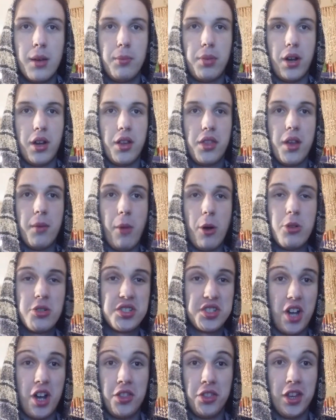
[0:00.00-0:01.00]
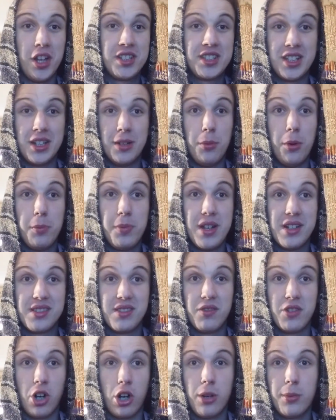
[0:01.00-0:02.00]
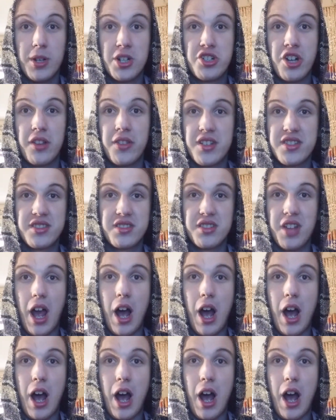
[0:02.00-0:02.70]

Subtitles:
But the most unlistenable piece of garbage on this